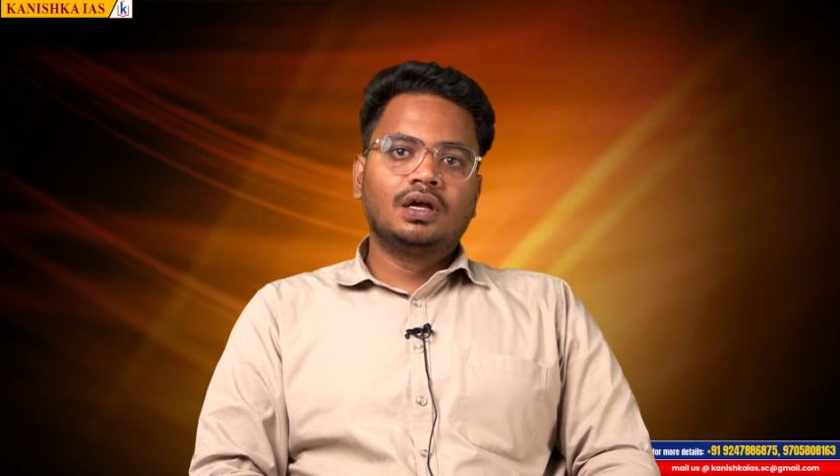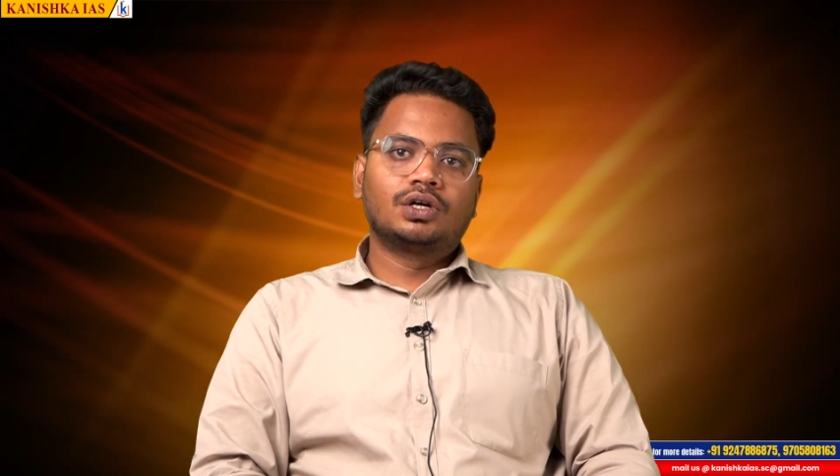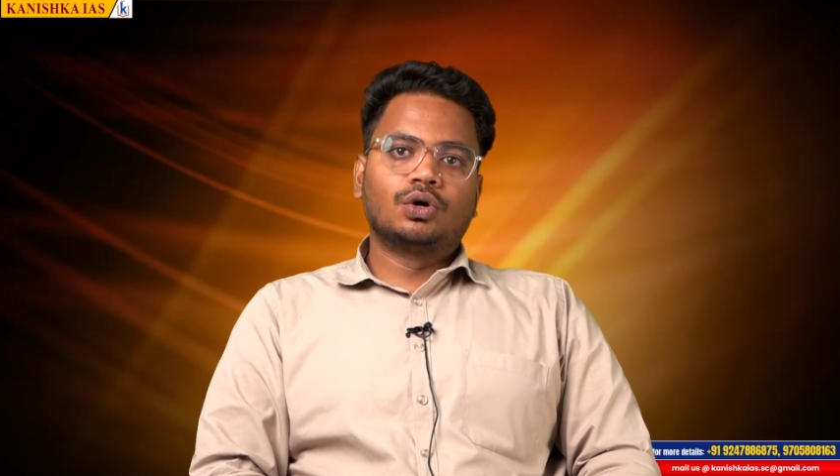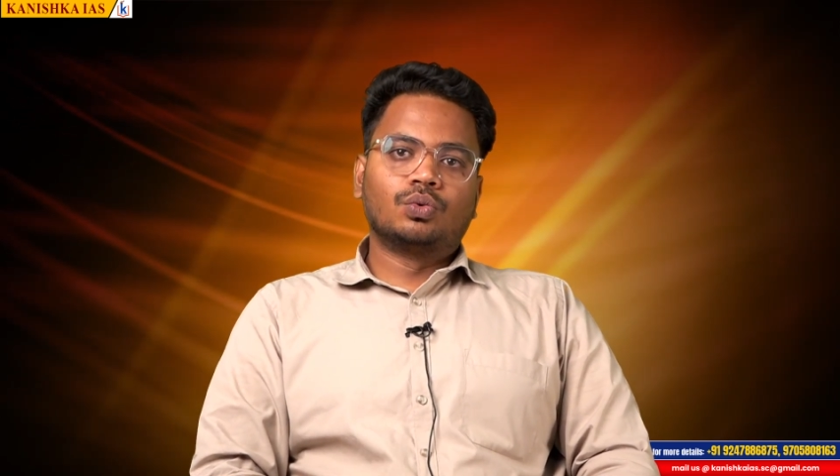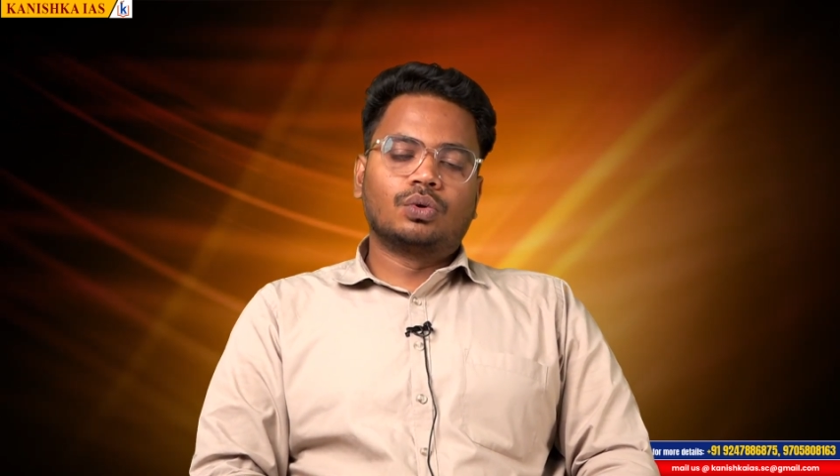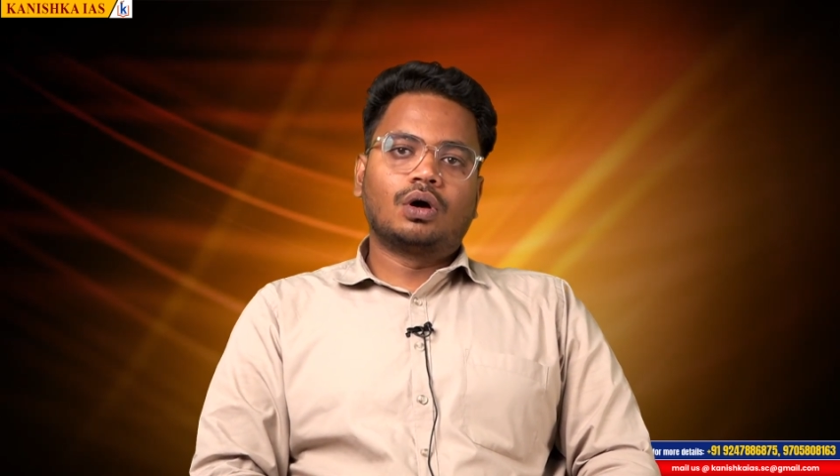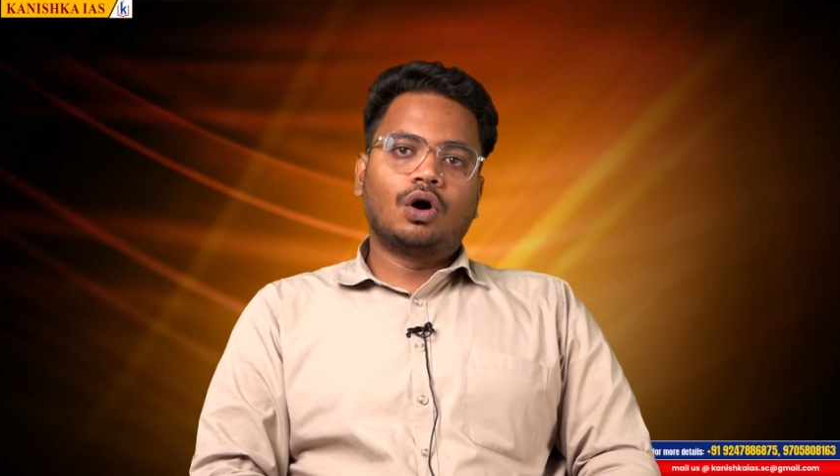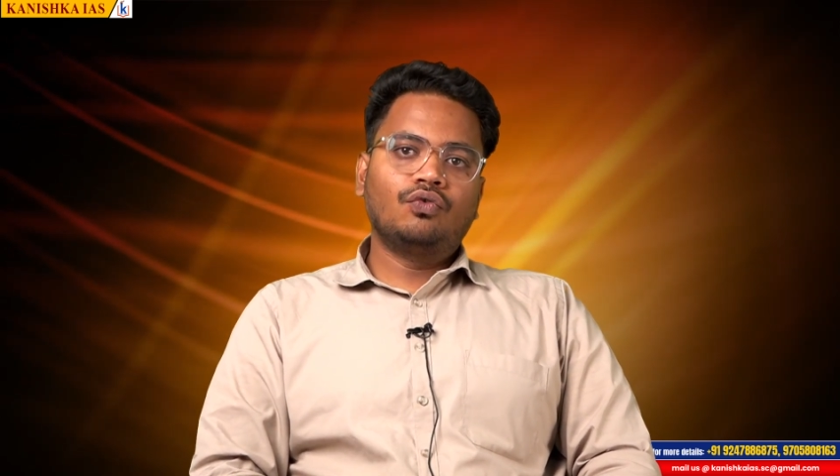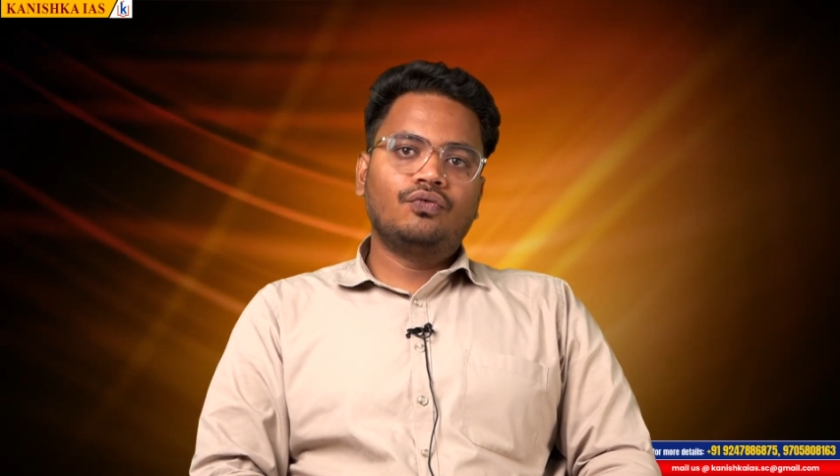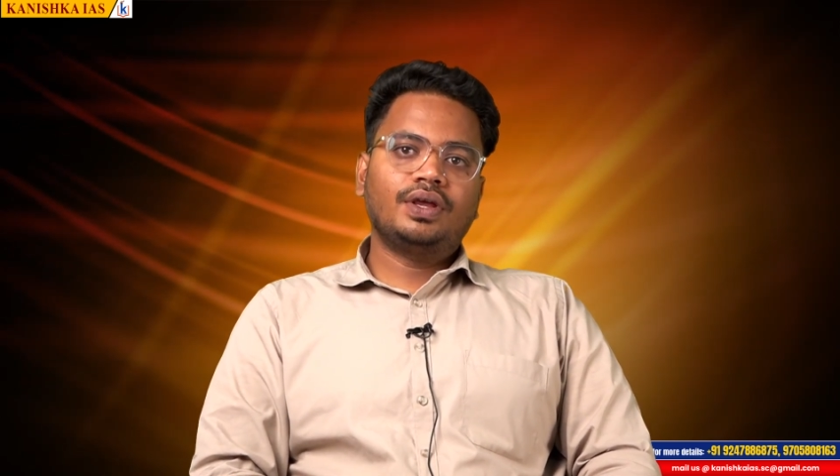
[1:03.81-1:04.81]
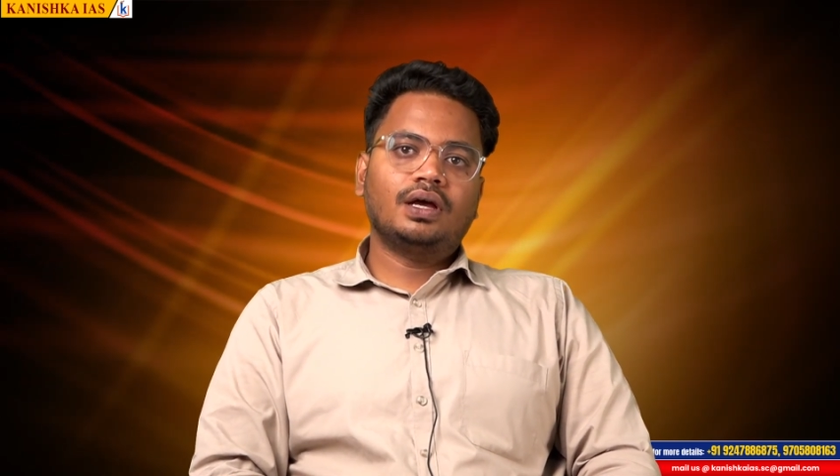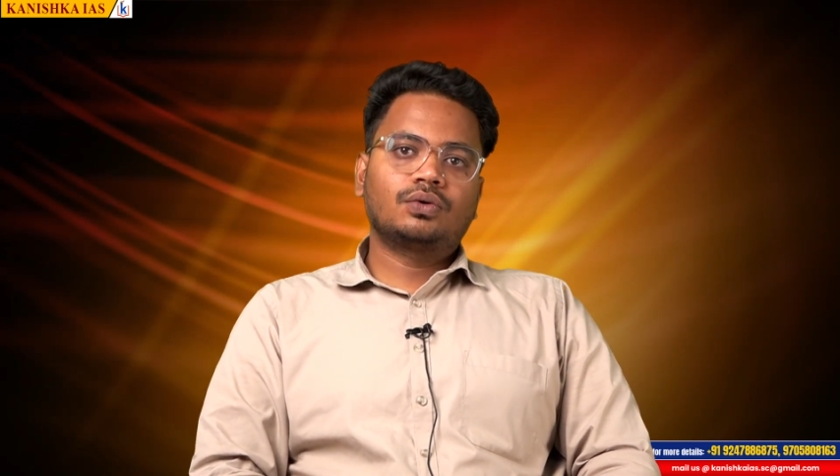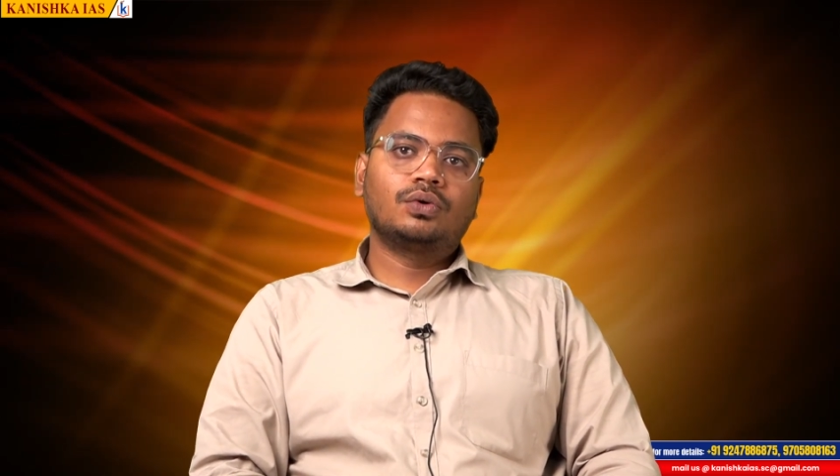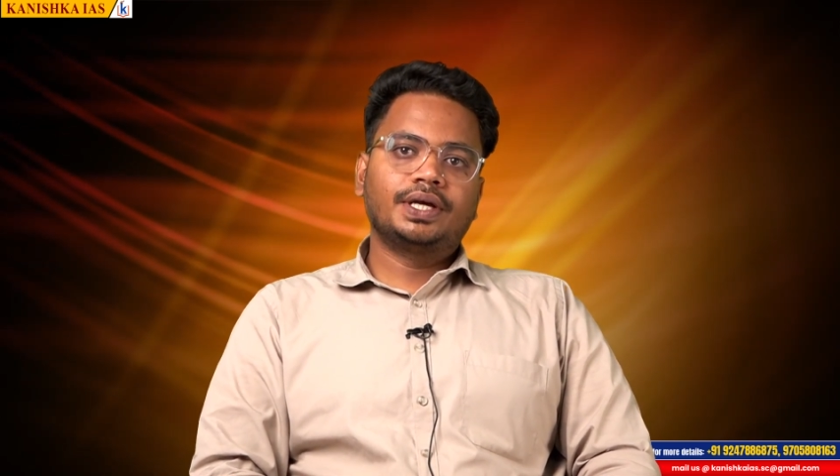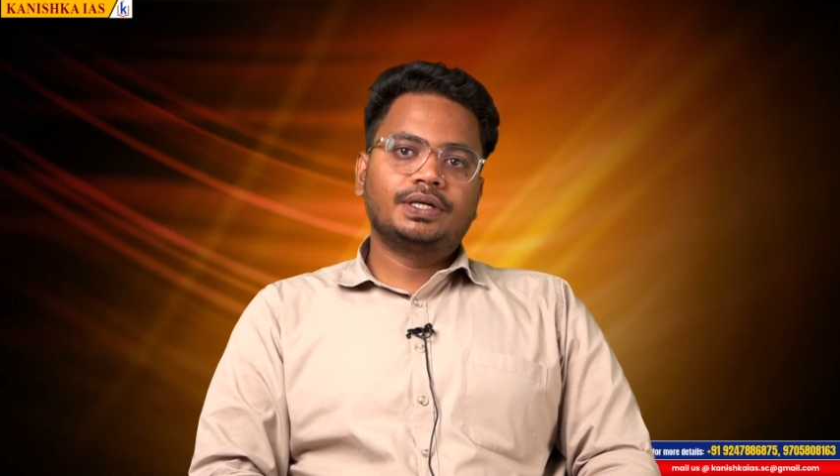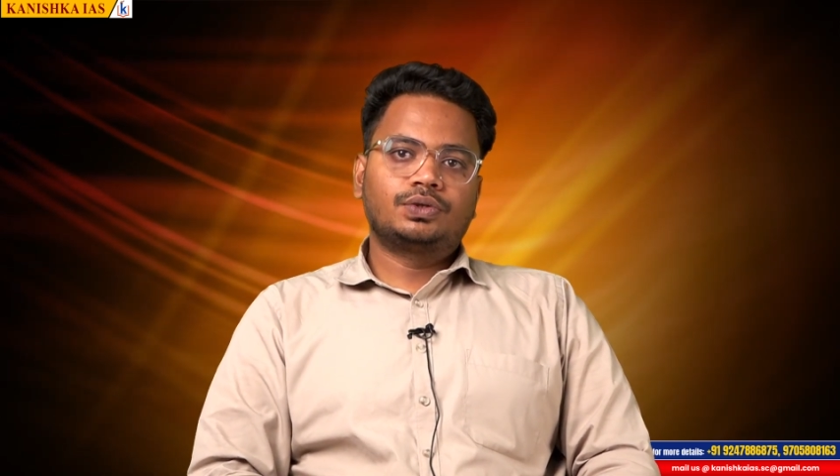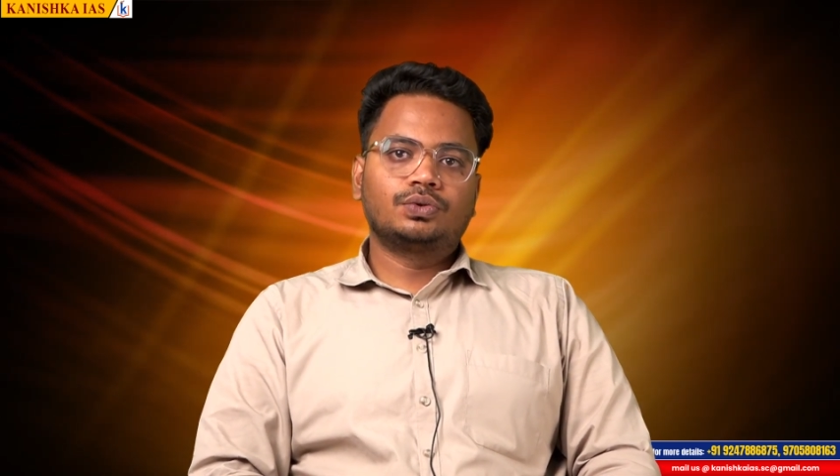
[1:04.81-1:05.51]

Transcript: Now, how we are going